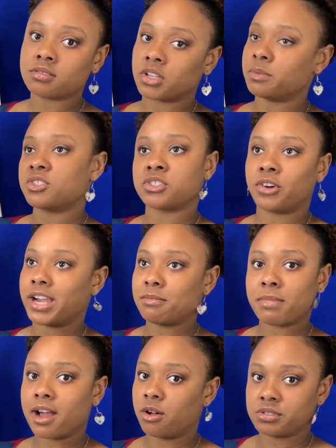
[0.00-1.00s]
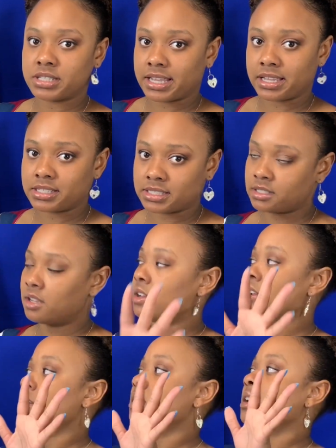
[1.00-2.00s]
So I'm just grading my own test,
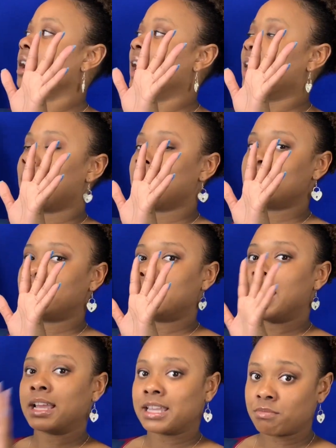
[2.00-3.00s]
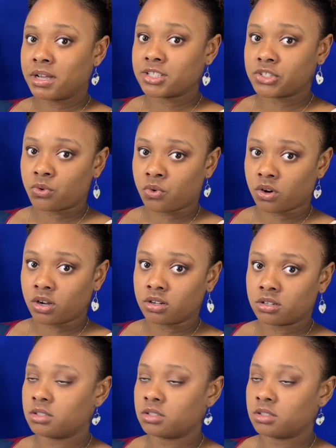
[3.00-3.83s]
and then I get my score.